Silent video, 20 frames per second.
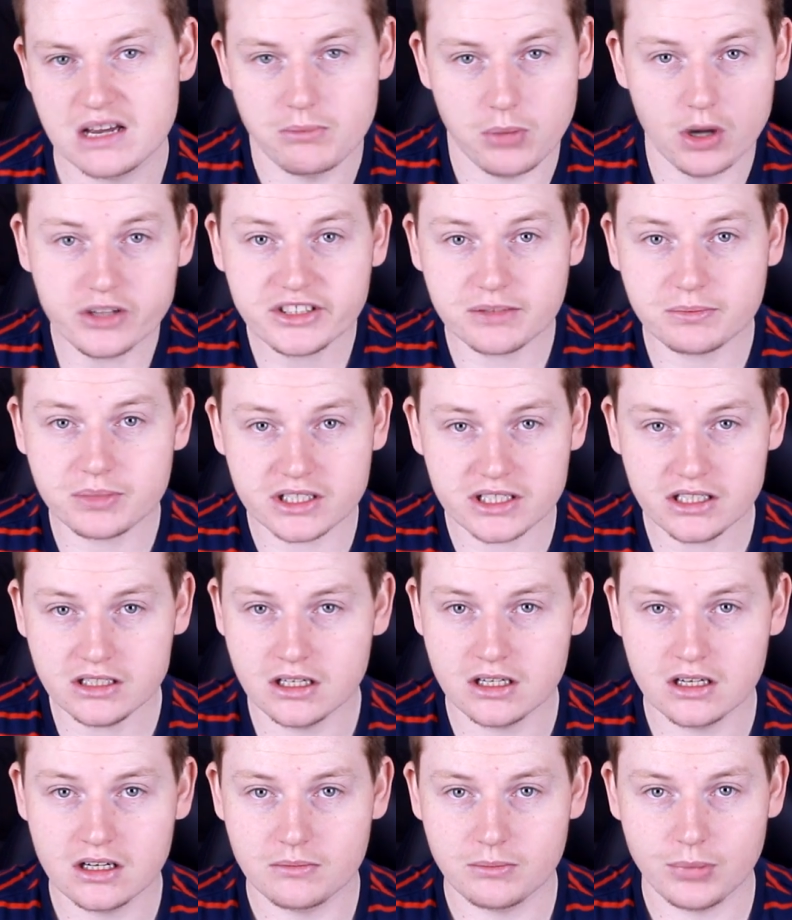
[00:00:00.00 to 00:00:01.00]

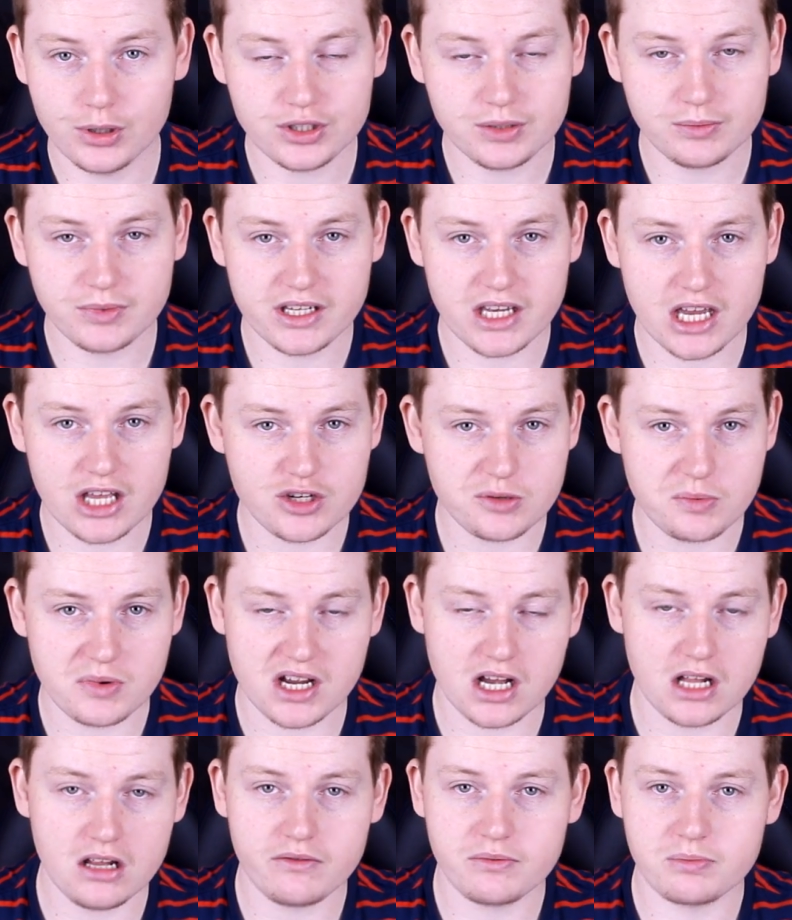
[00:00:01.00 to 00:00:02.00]
Possibly. Possibly. Andrew
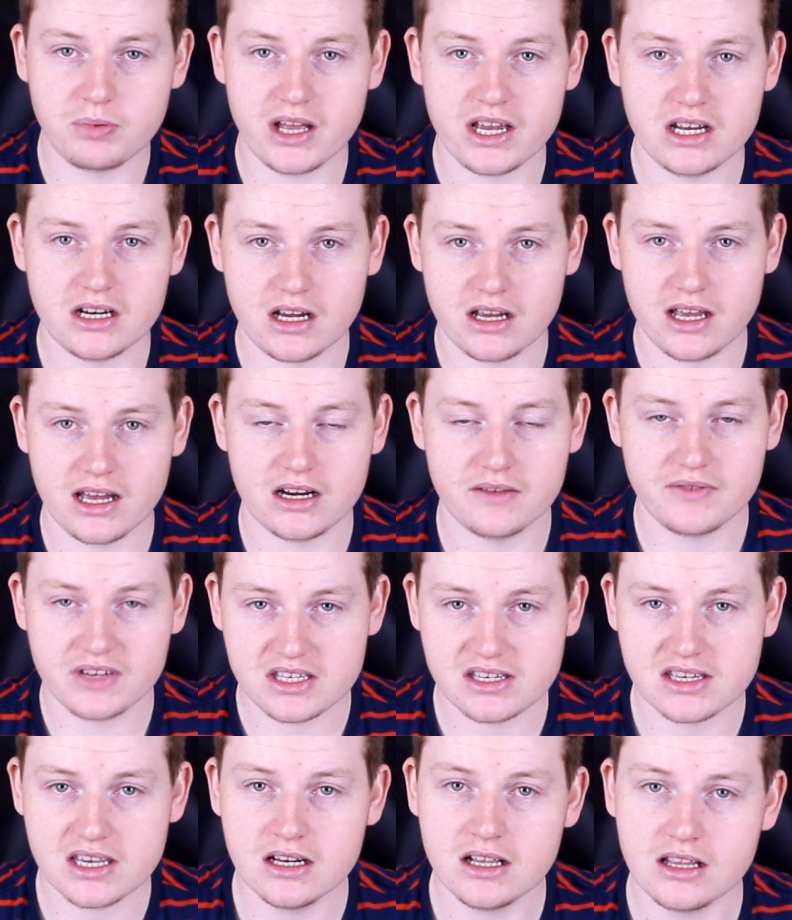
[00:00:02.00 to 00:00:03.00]
McCullough played out of
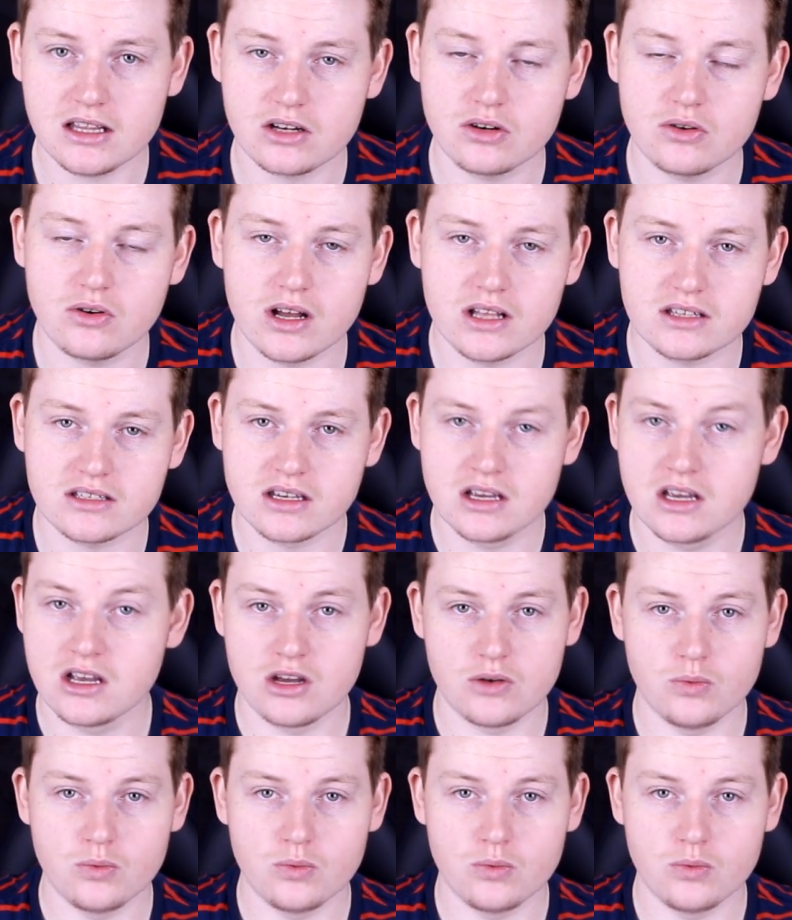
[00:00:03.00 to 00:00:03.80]
his skin at the Knights.